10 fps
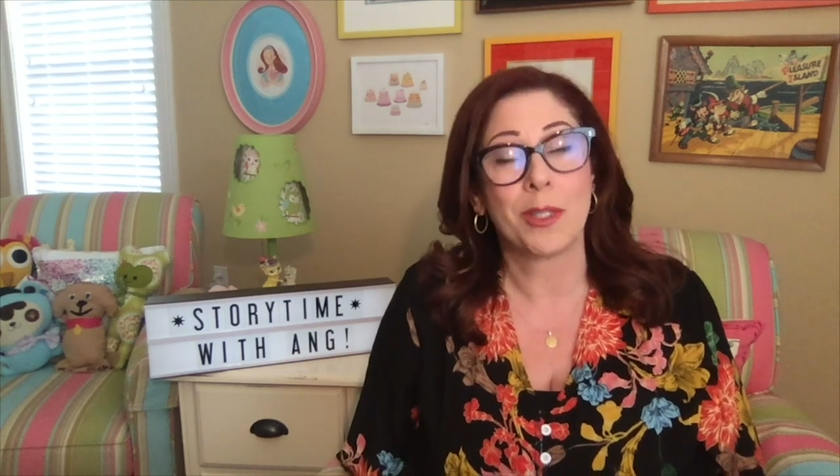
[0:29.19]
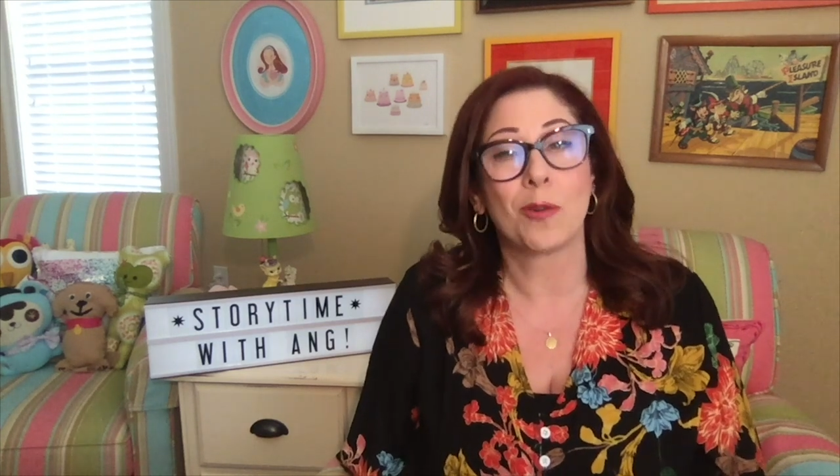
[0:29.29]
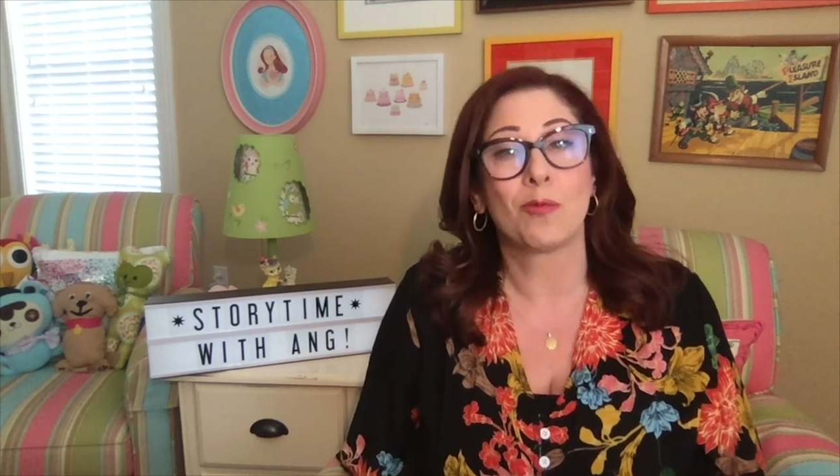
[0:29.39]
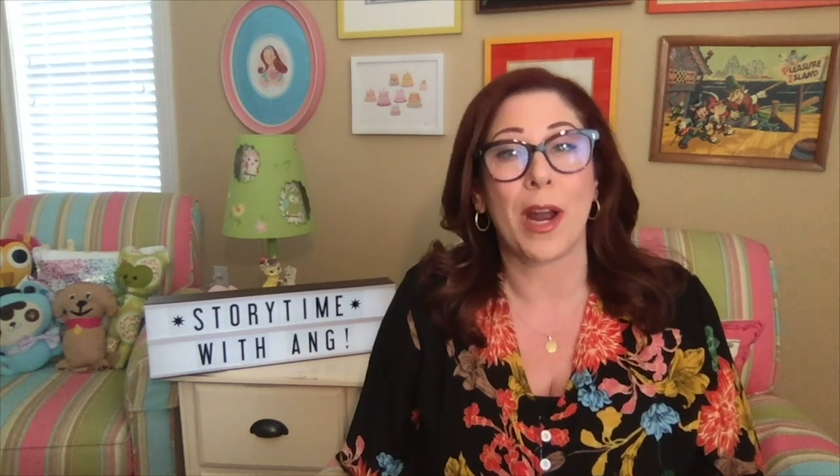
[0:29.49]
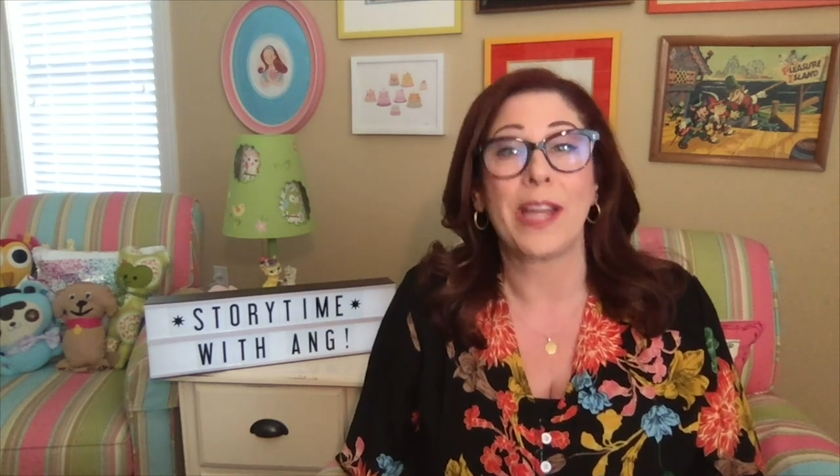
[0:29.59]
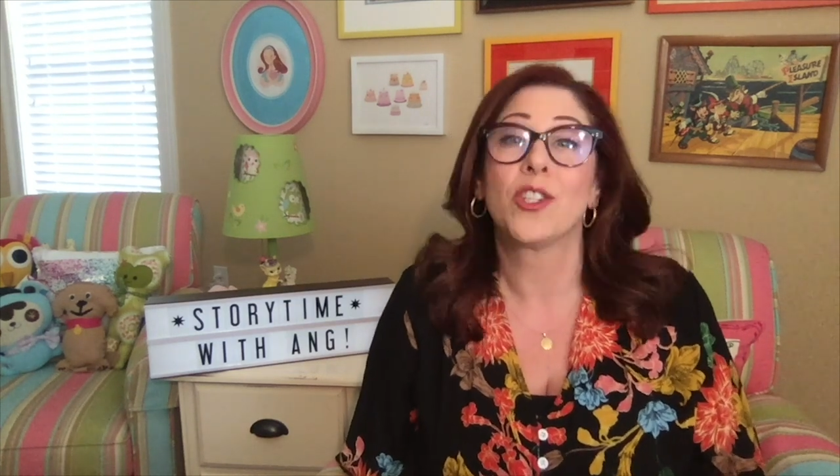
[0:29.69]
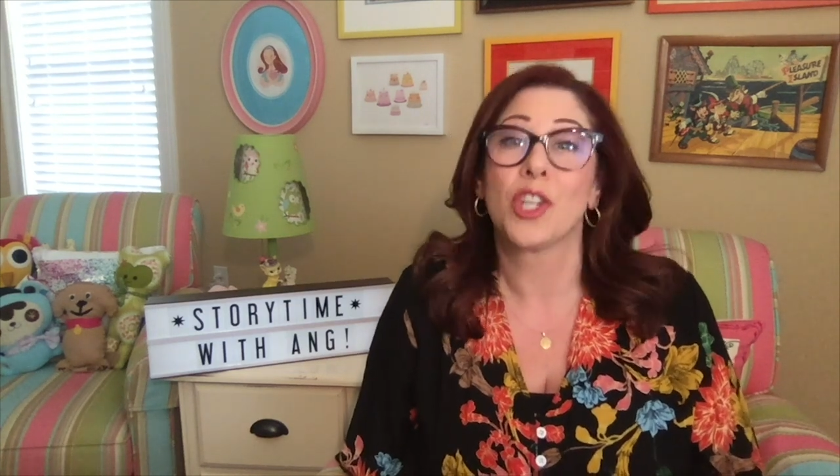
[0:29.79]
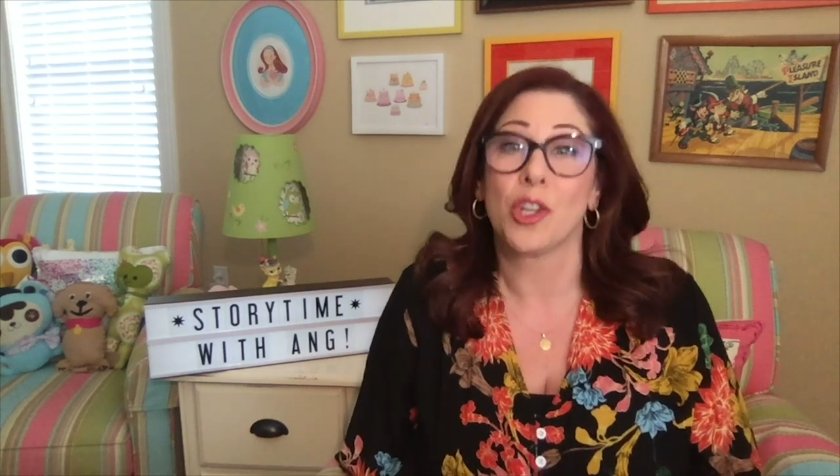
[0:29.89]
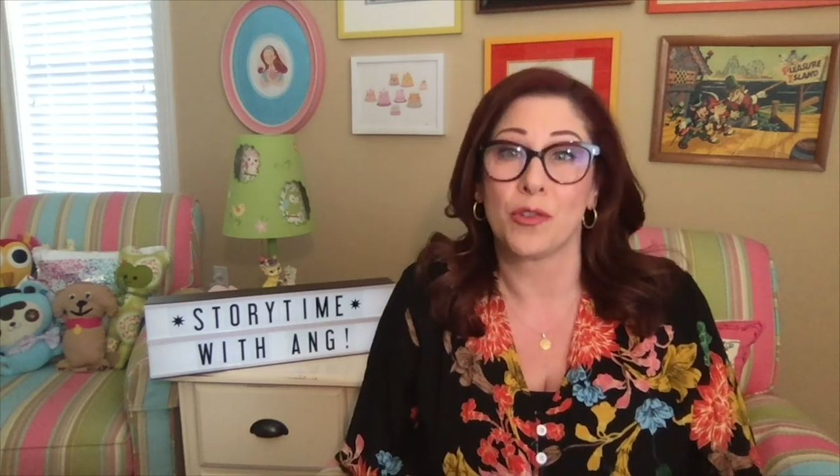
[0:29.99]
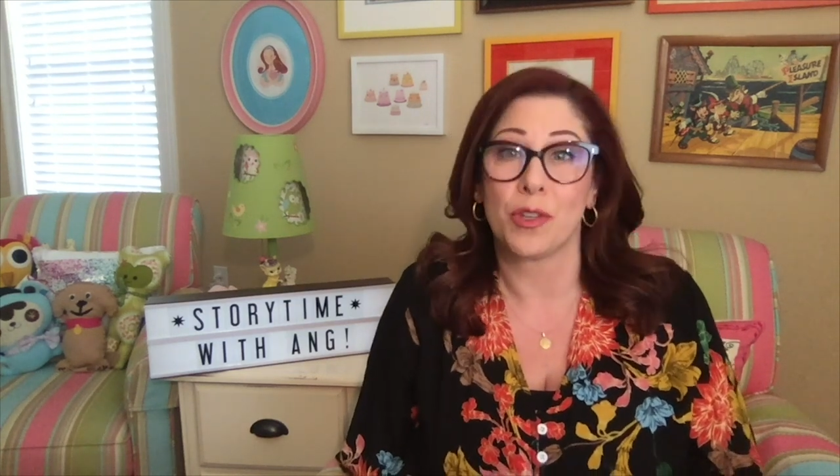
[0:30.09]
to write
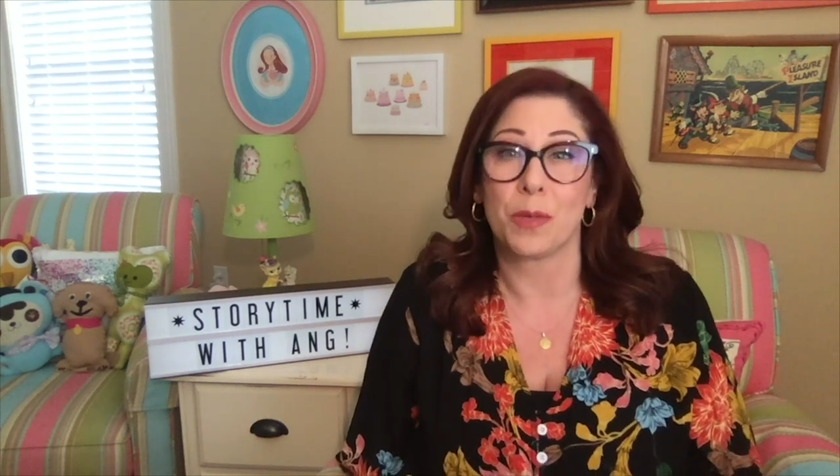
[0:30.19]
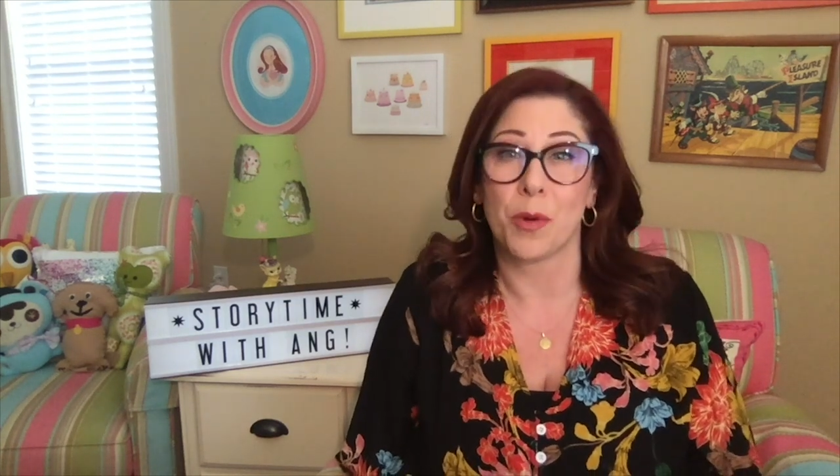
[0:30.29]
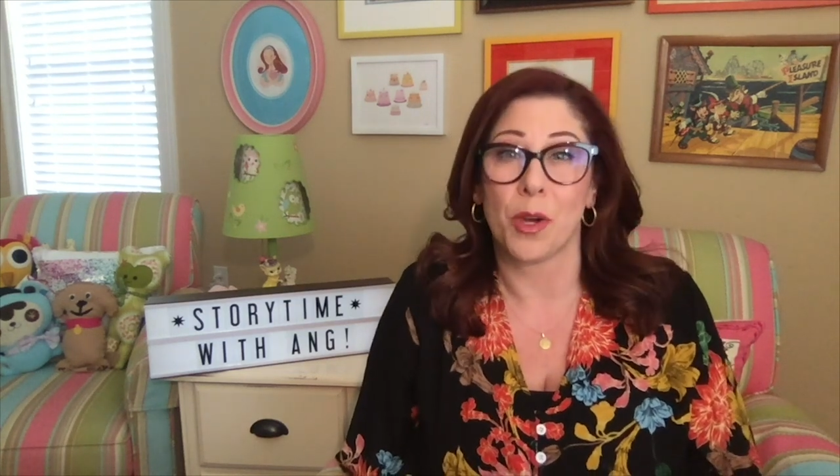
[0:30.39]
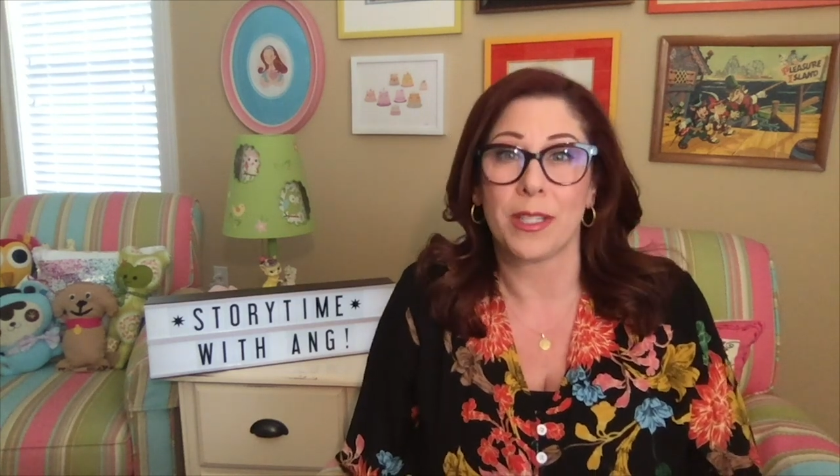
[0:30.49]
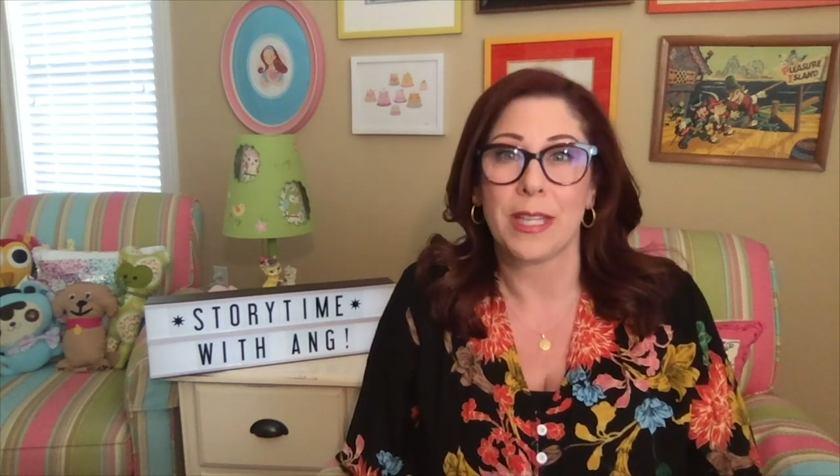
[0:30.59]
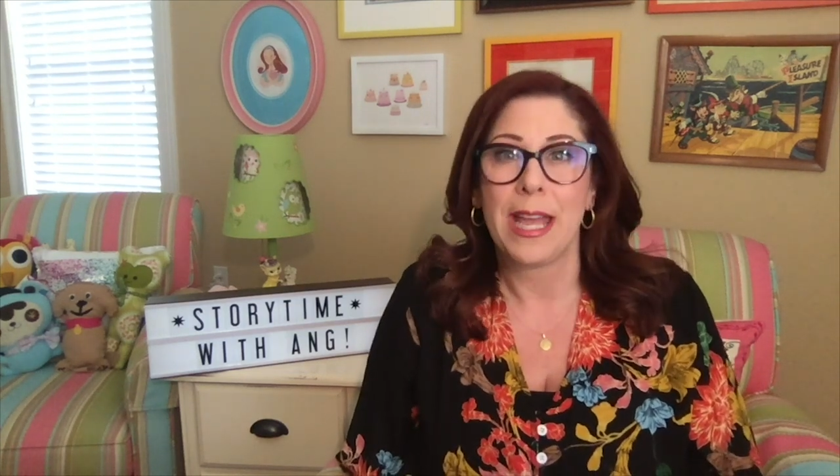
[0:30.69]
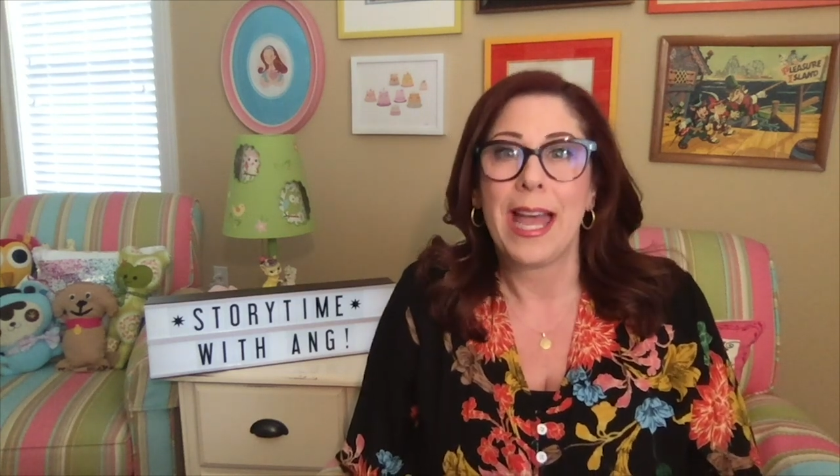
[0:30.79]
children's books,